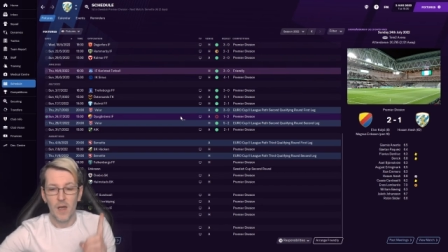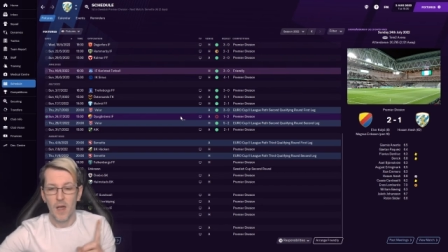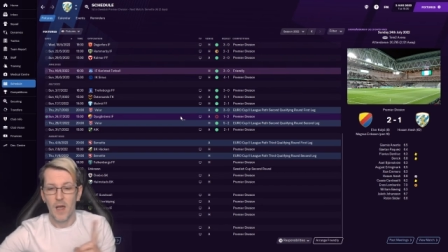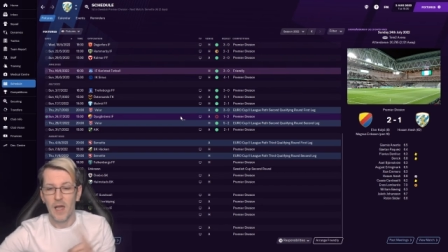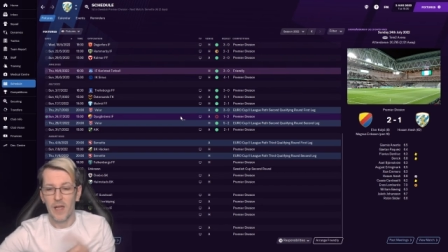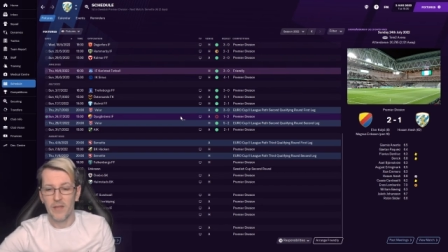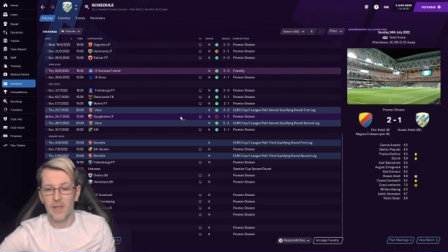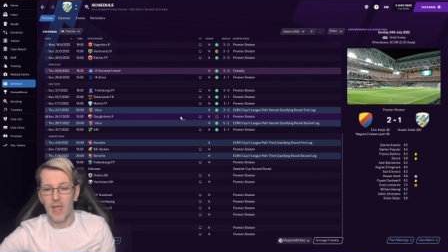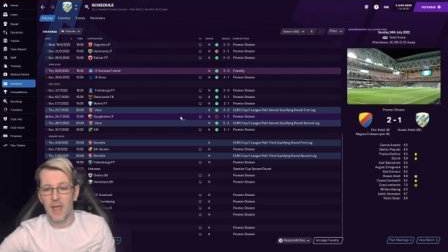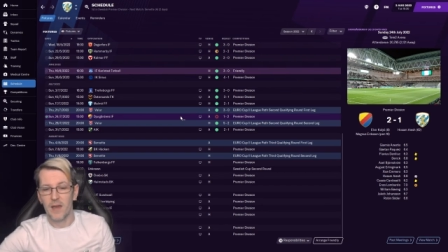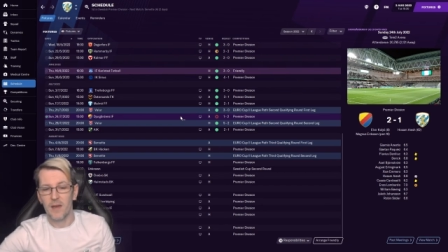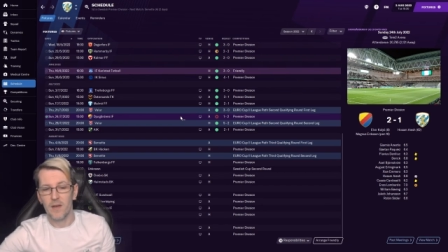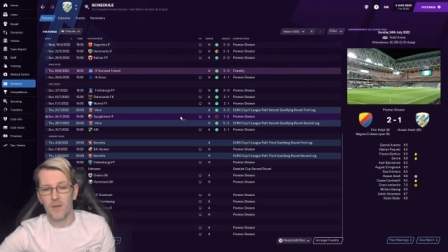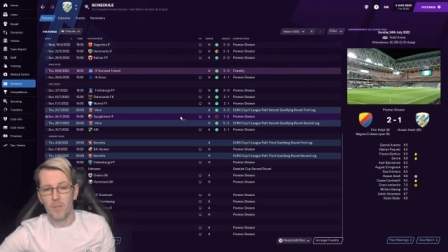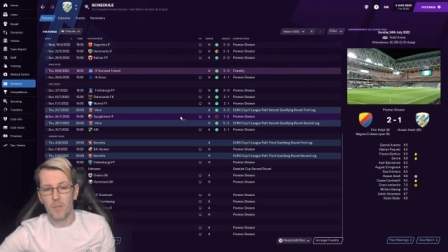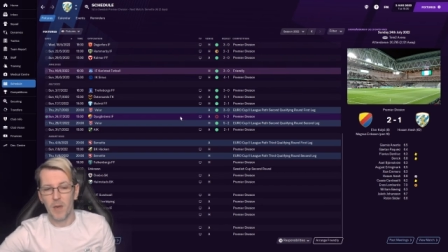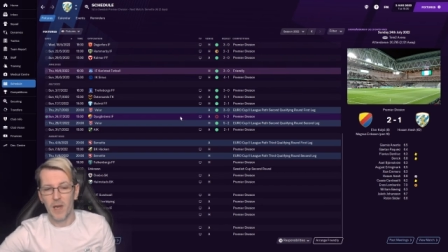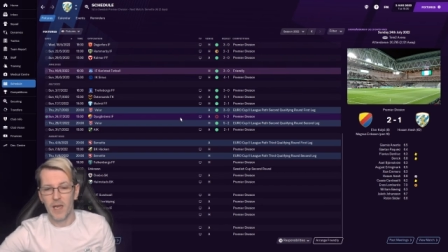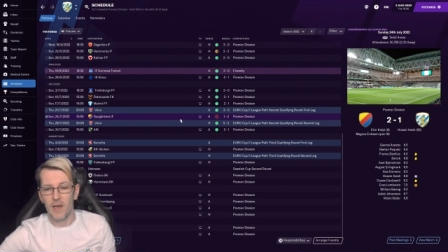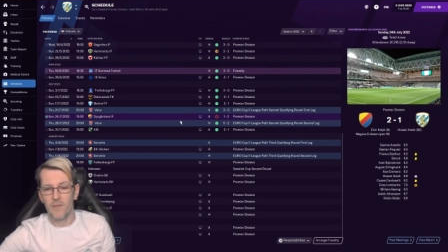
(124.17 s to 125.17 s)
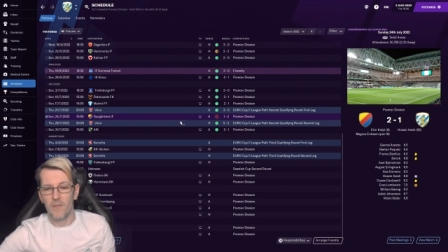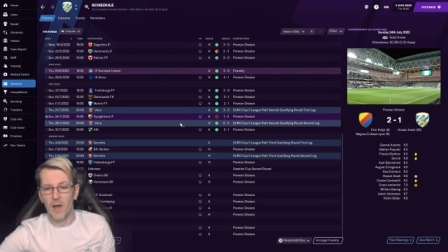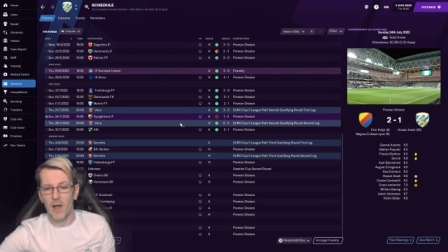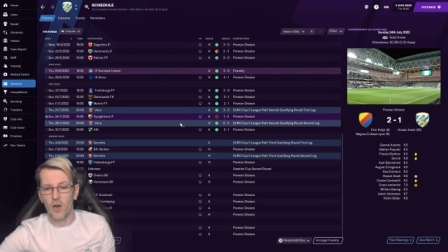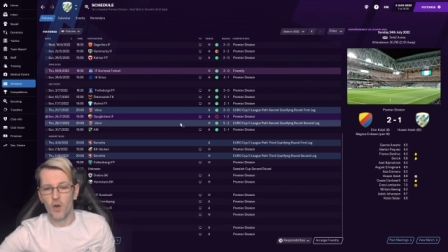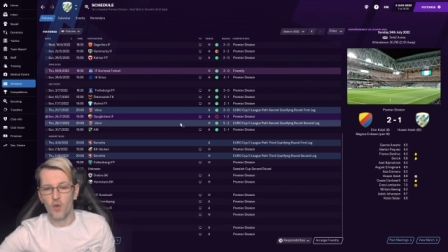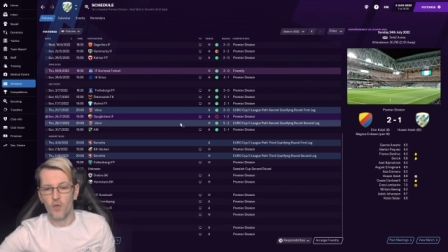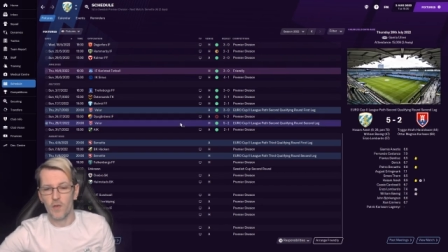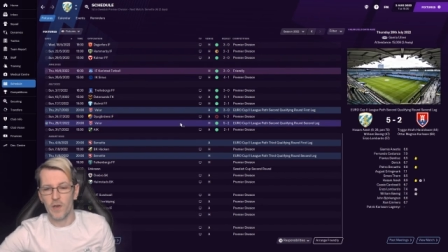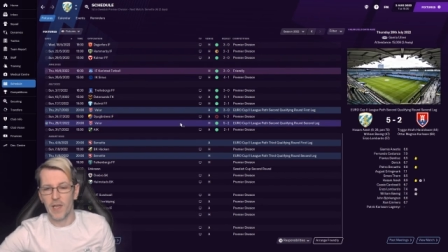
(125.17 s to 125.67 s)
And then played
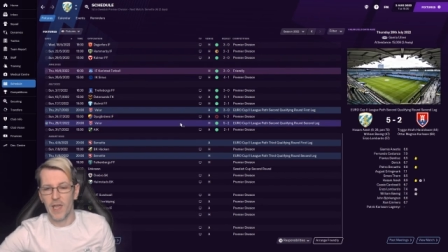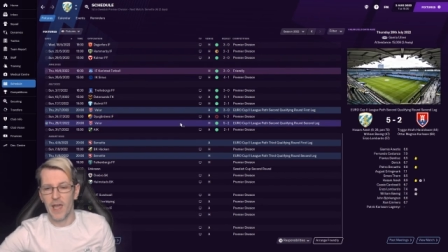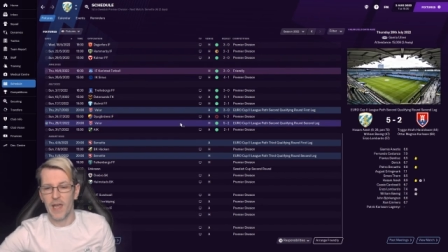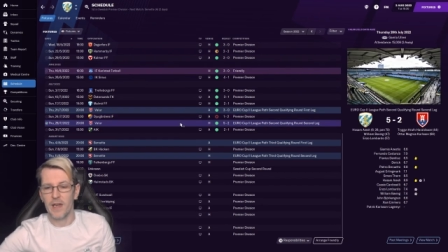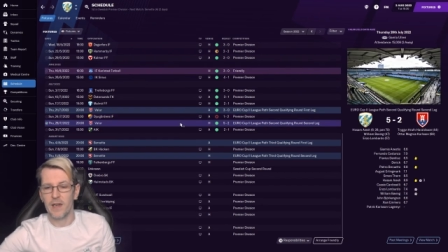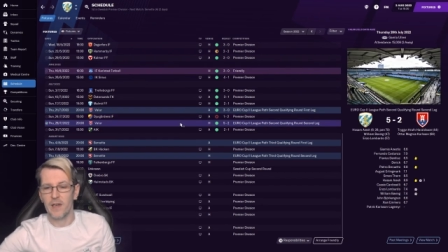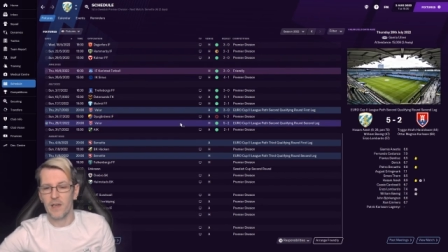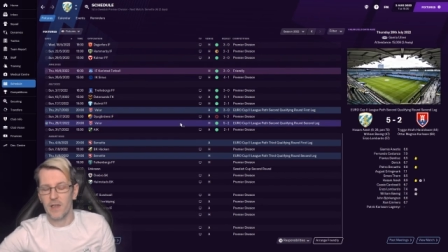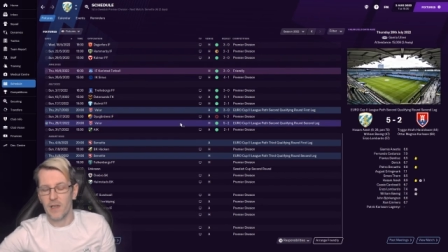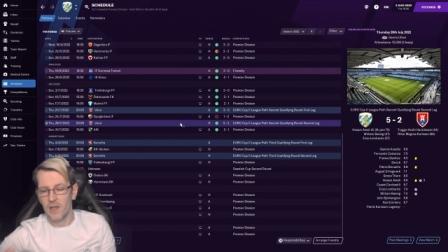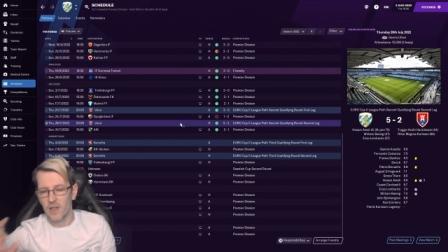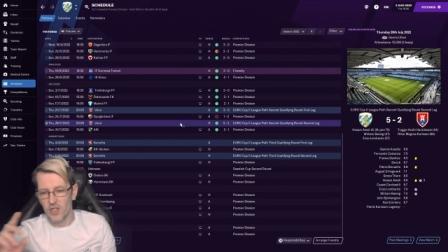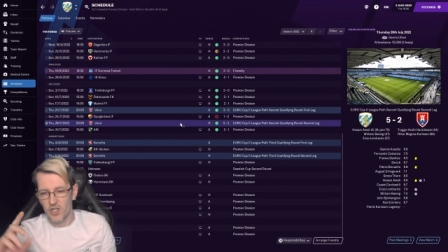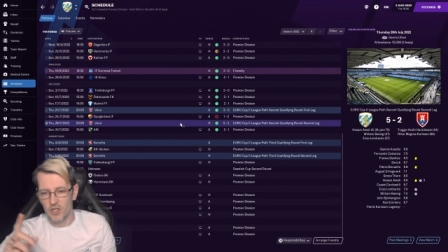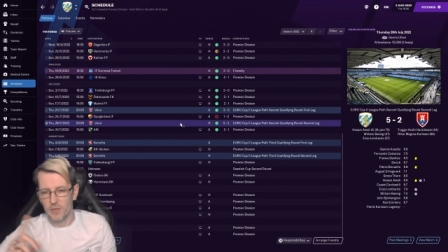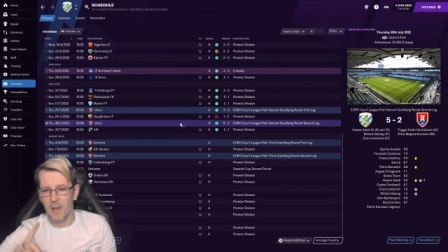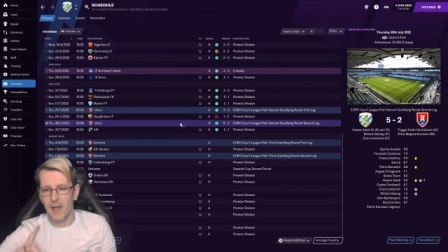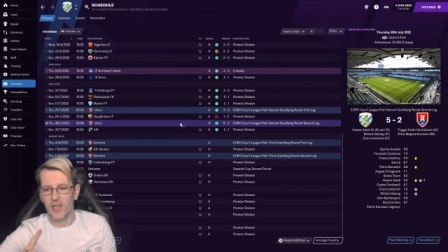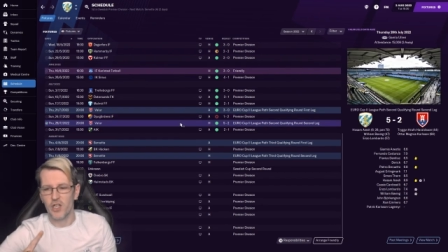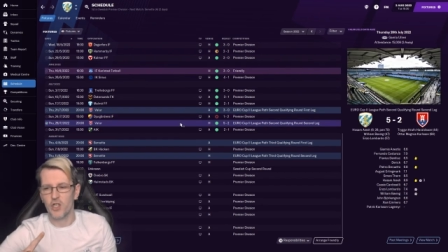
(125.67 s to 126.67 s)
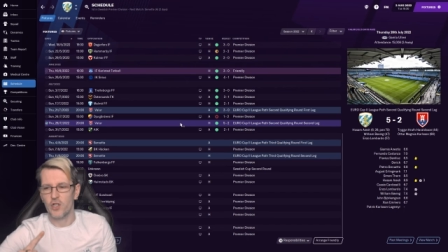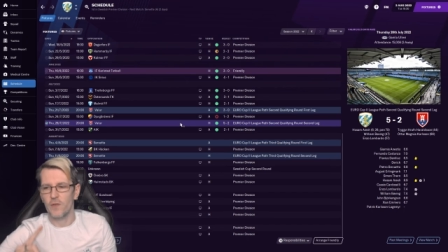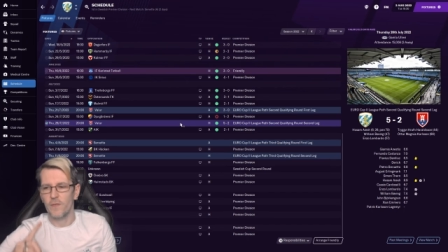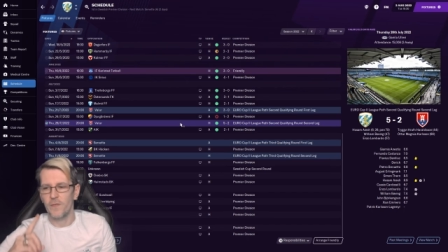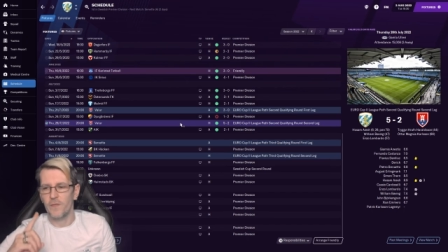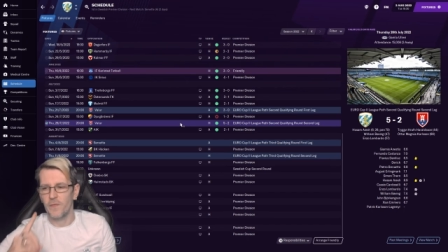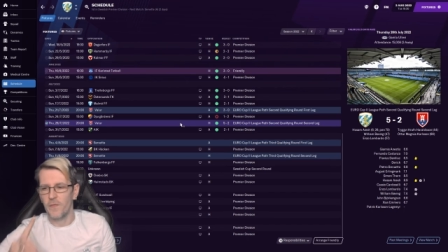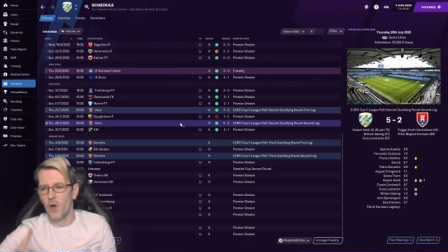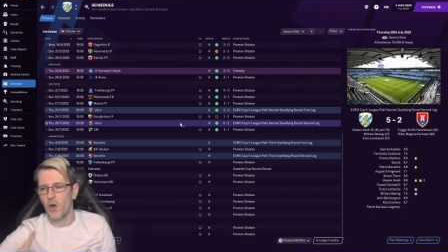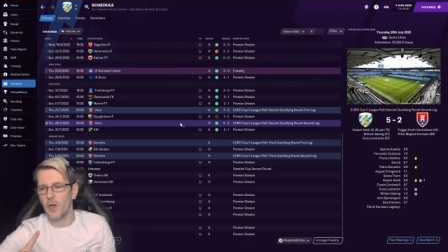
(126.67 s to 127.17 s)
Valor again, smashed them
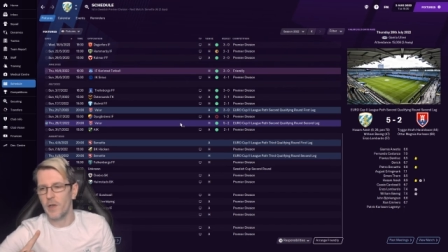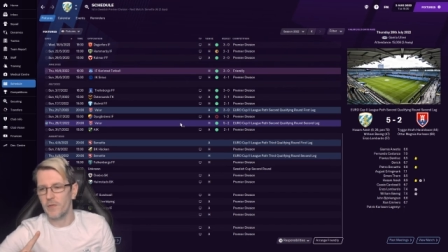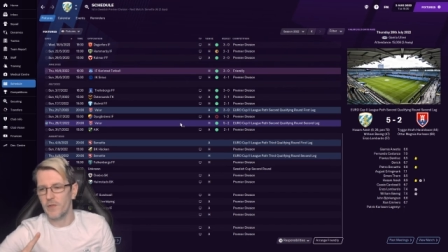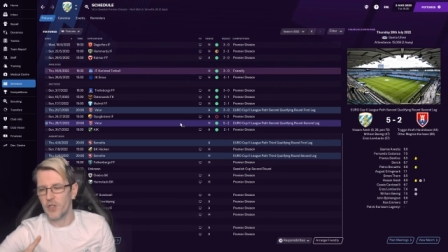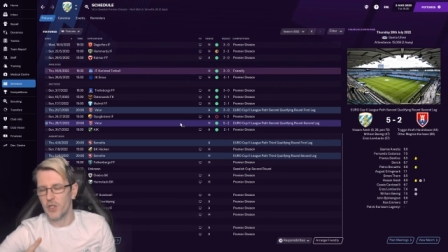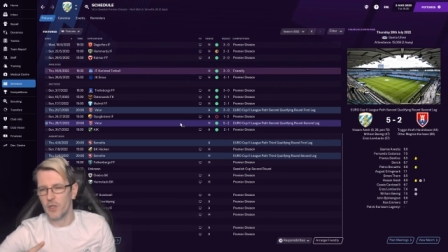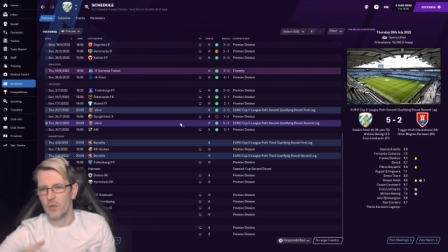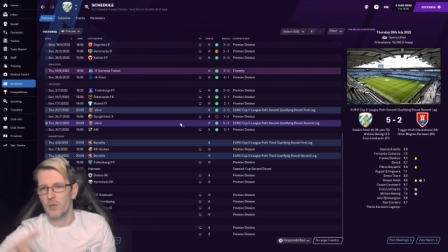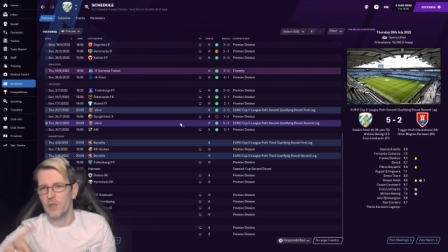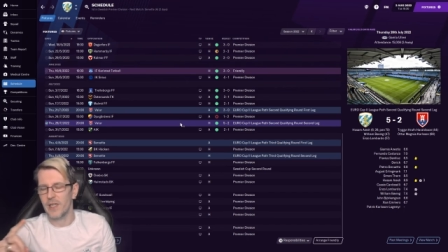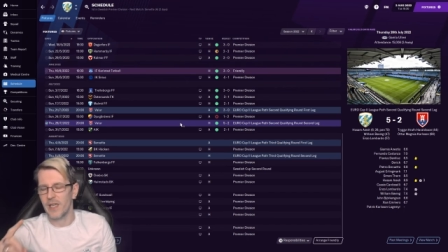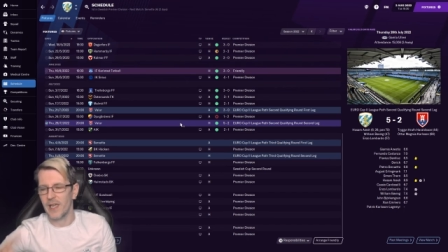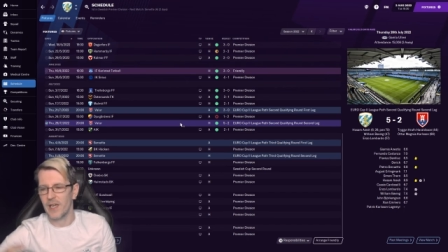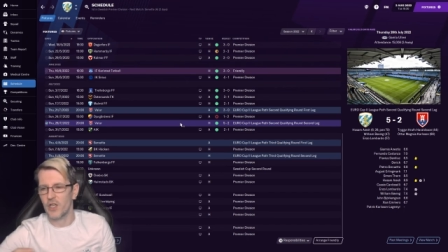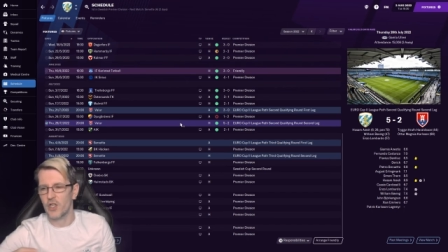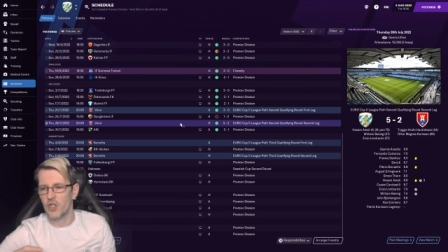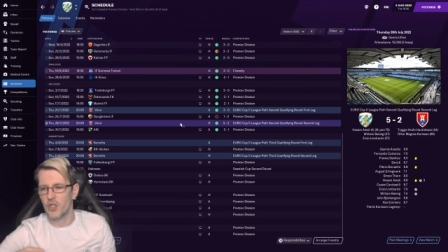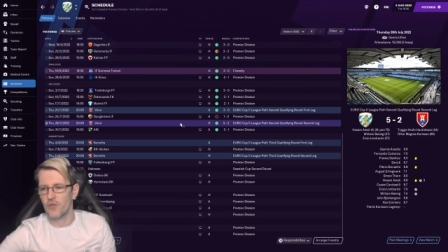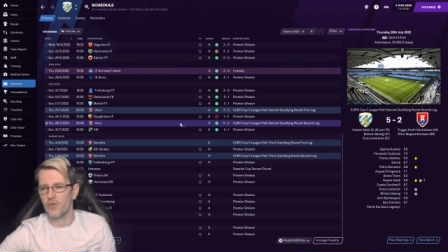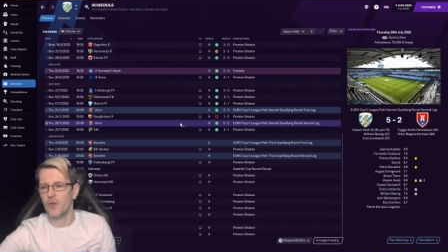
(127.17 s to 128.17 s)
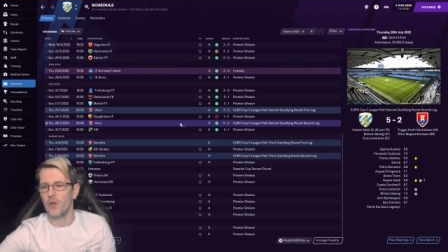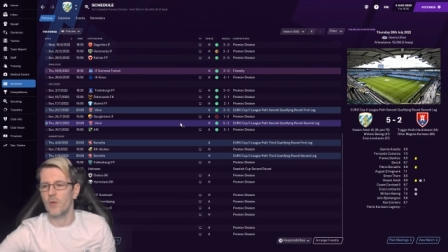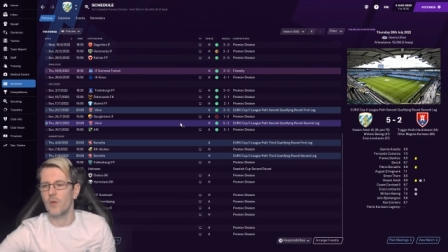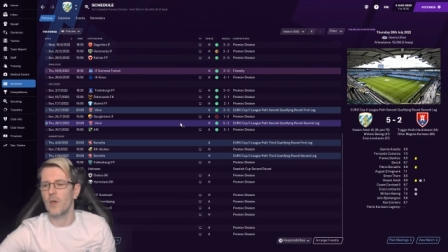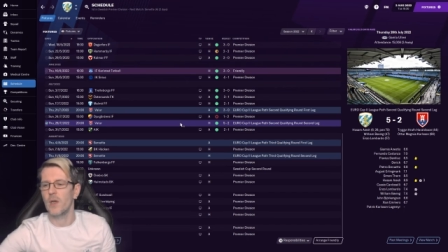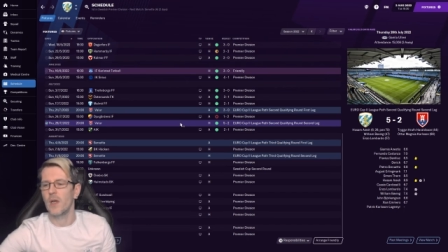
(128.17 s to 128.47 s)
5 2 to get us through.